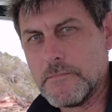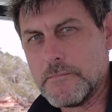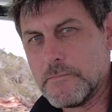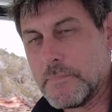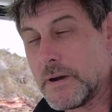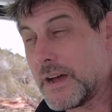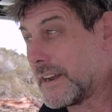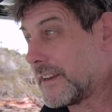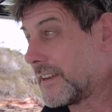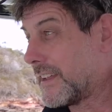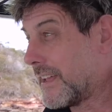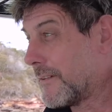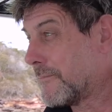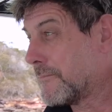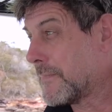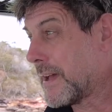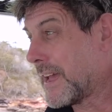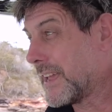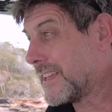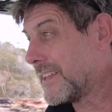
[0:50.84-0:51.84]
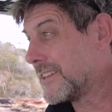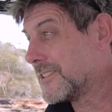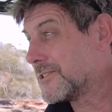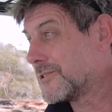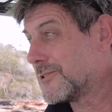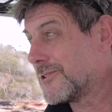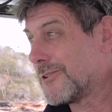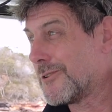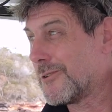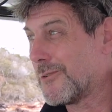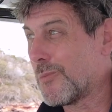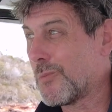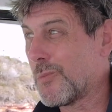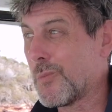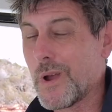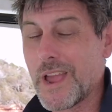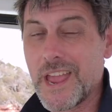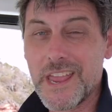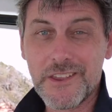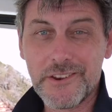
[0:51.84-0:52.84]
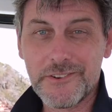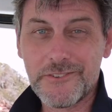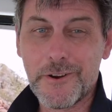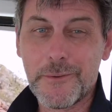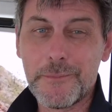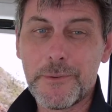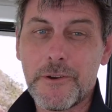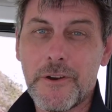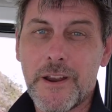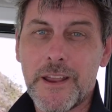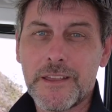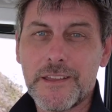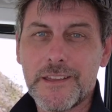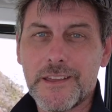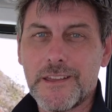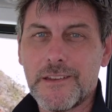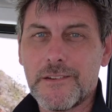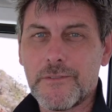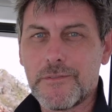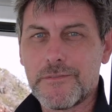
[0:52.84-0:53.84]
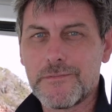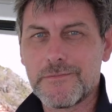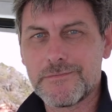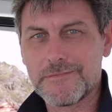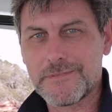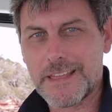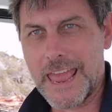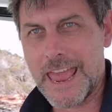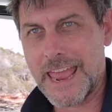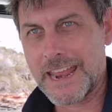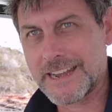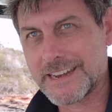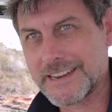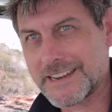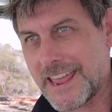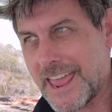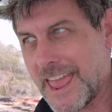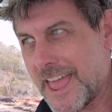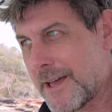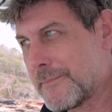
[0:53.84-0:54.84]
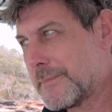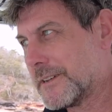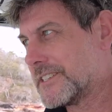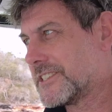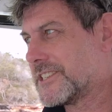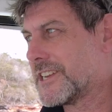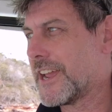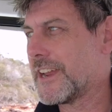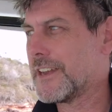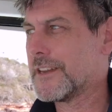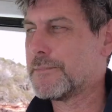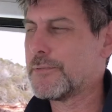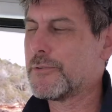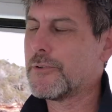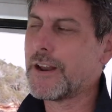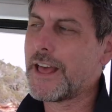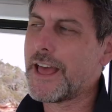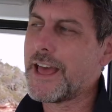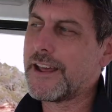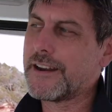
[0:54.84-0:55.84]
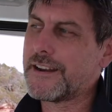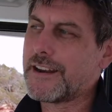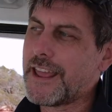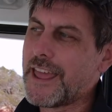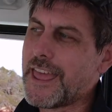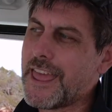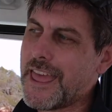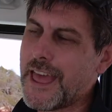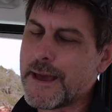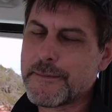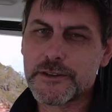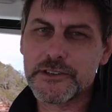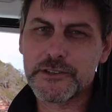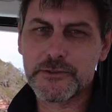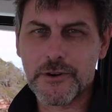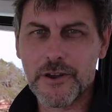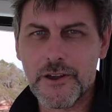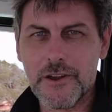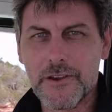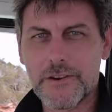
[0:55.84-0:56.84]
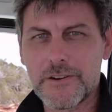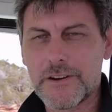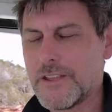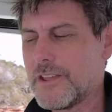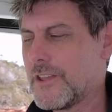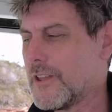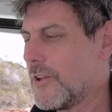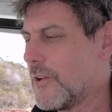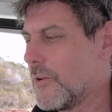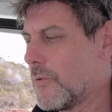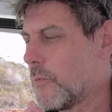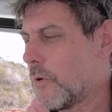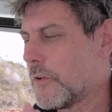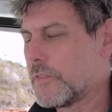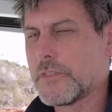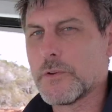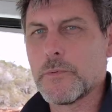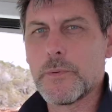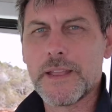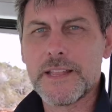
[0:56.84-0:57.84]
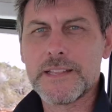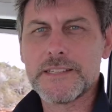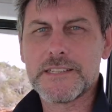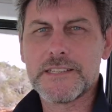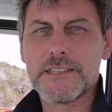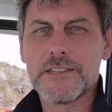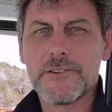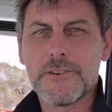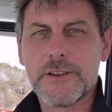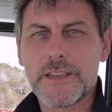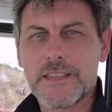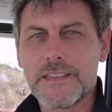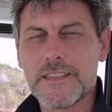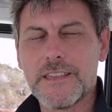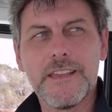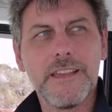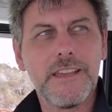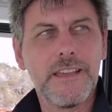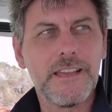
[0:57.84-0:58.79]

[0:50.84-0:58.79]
But making sure where you drop your anchor and how much chain to pull out, how much rode, what the winds are doing,